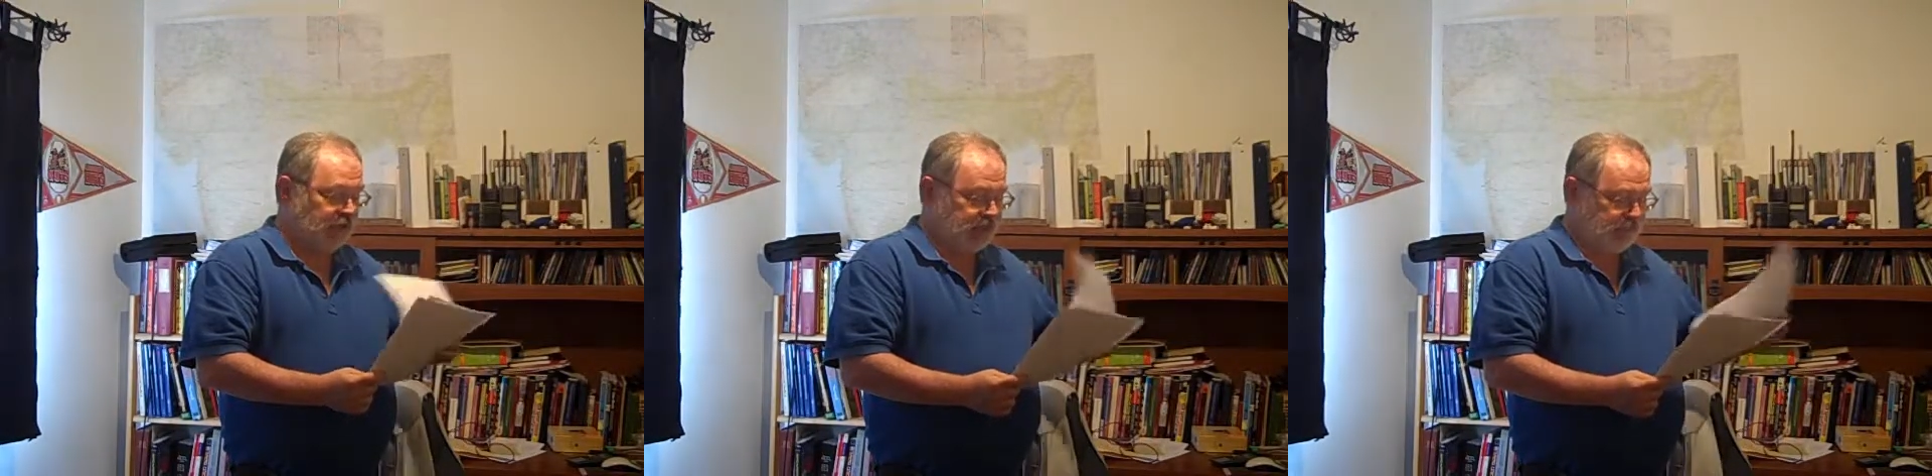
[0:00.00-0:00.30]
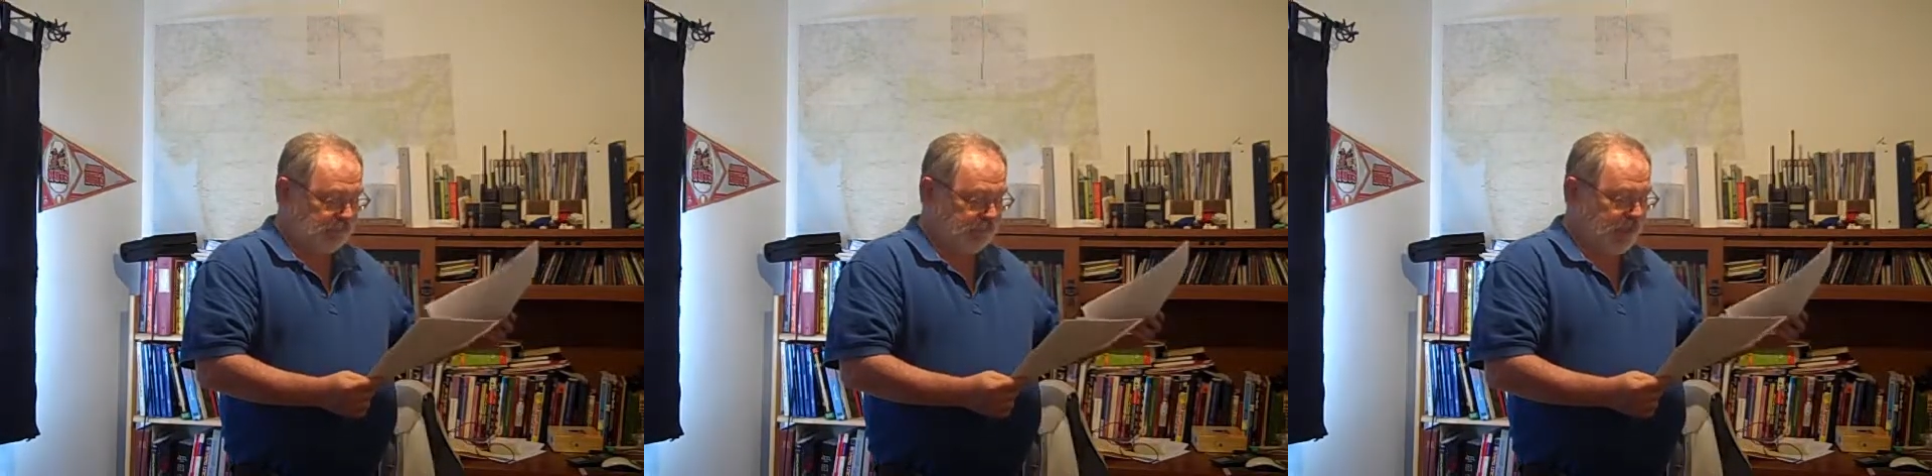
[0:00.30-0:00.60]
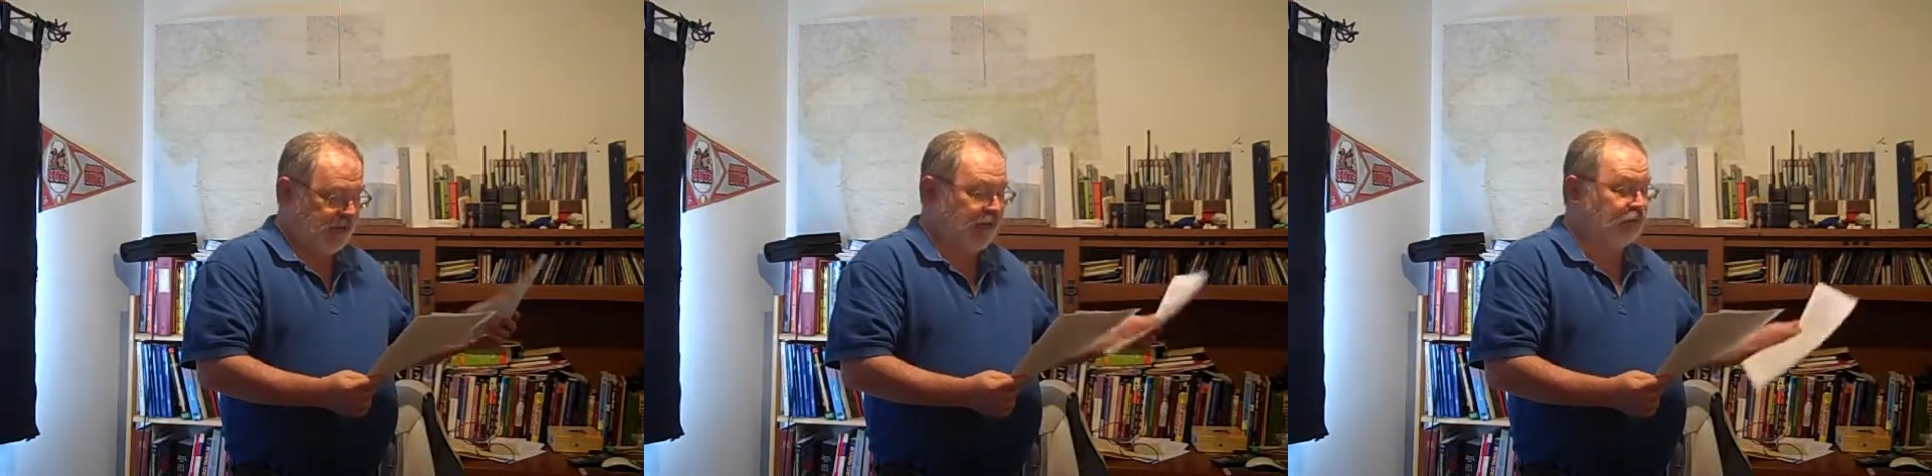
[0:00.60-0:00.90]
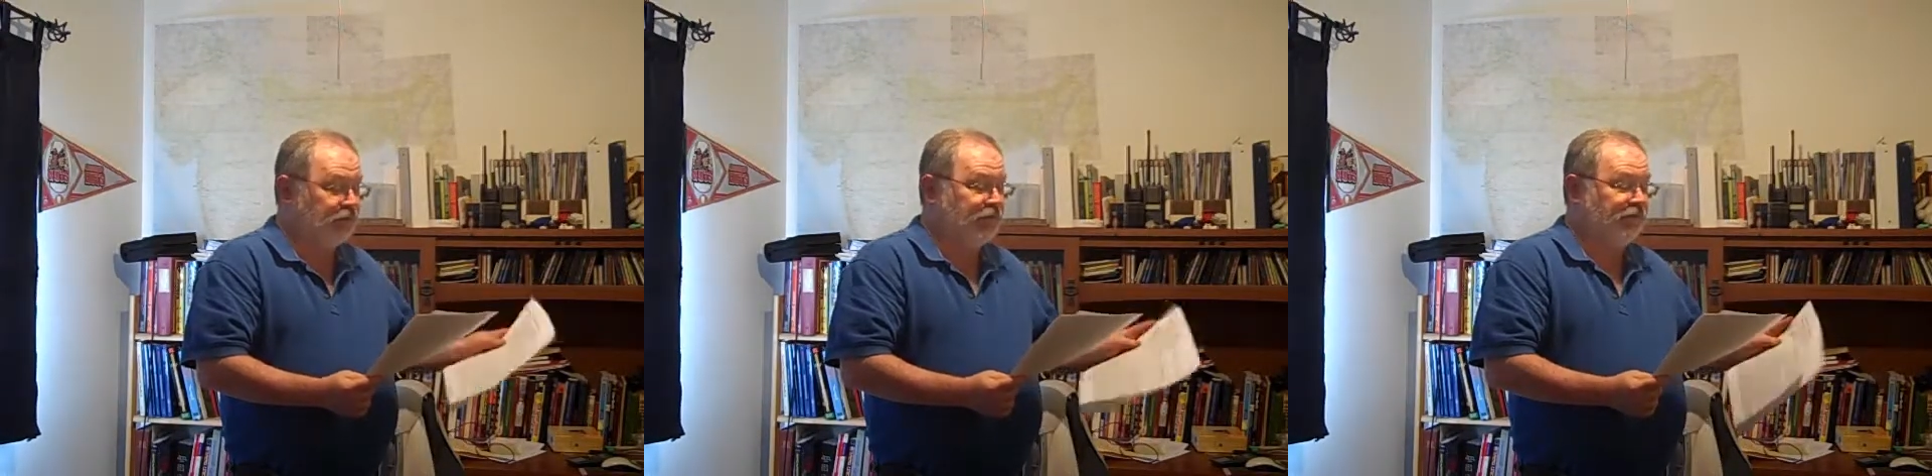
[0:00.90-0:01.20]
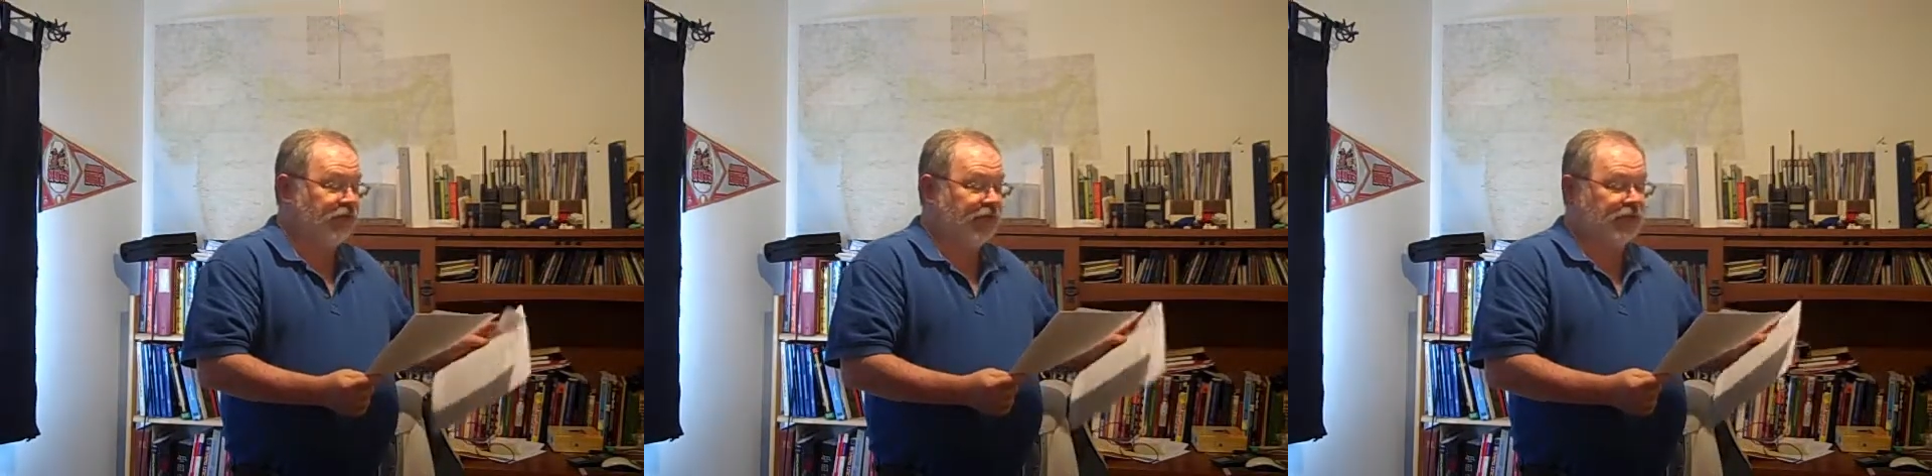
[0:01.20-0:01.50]
specular
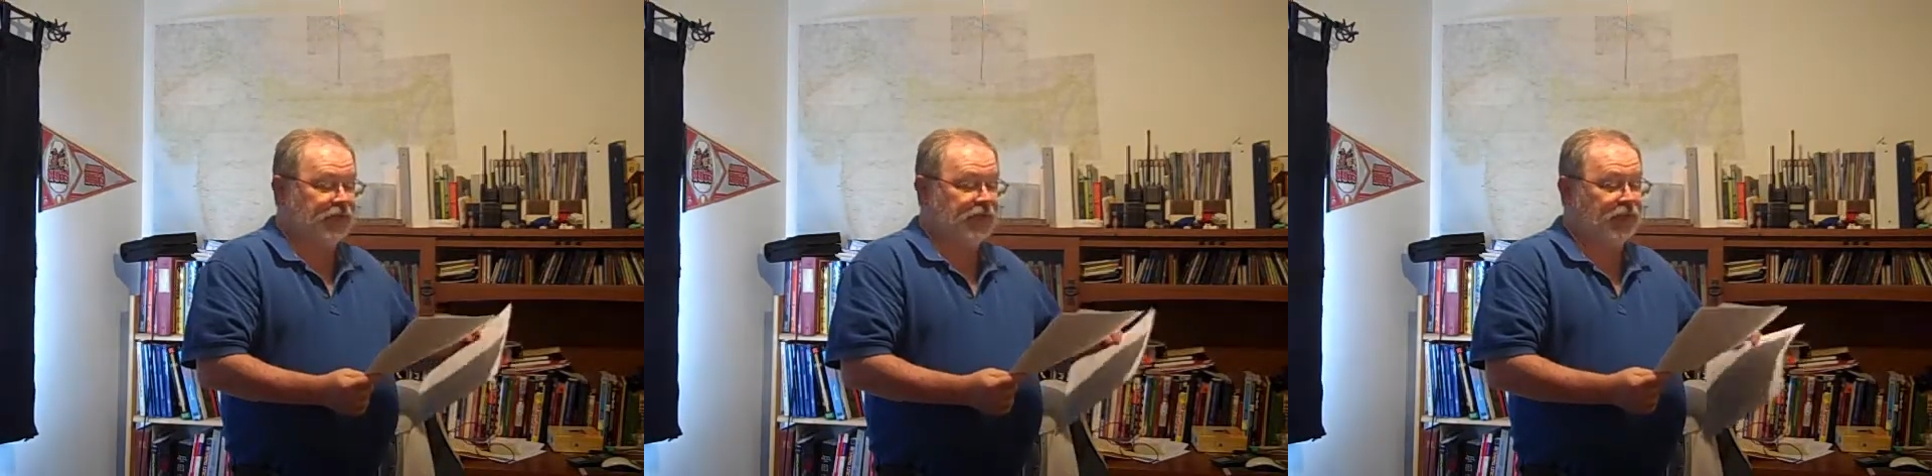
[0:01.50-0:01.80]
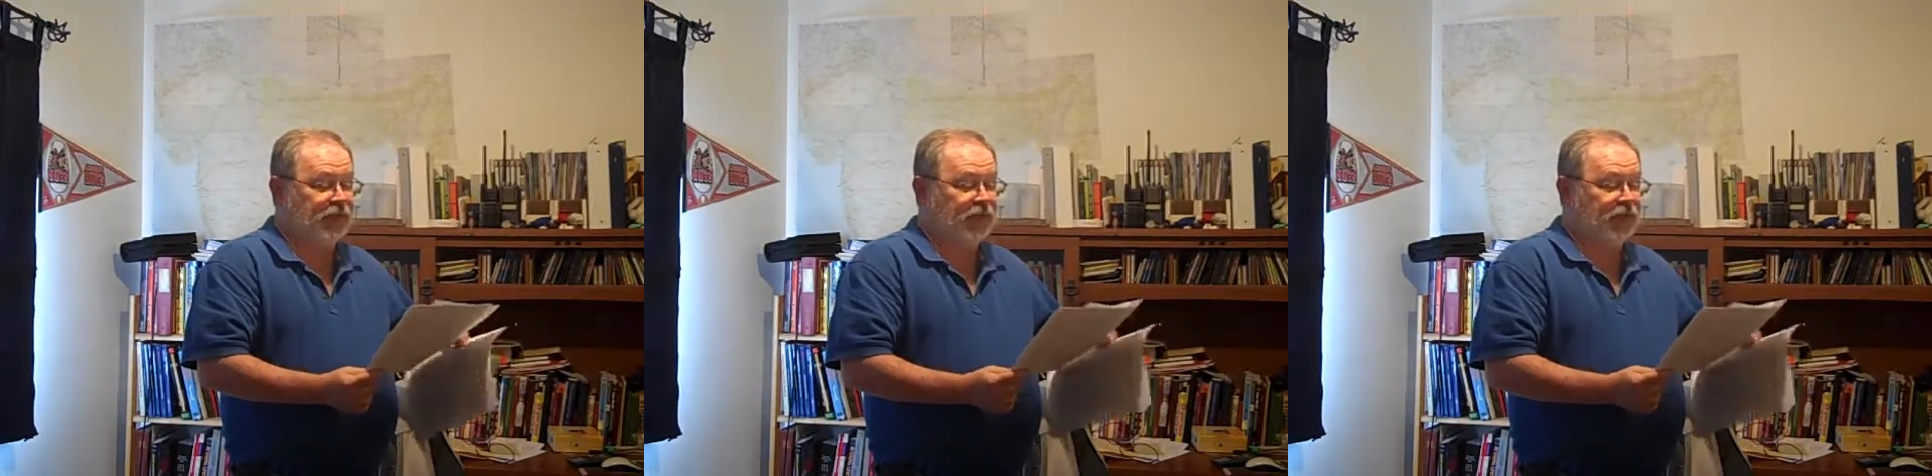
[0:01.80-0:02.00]
reflection,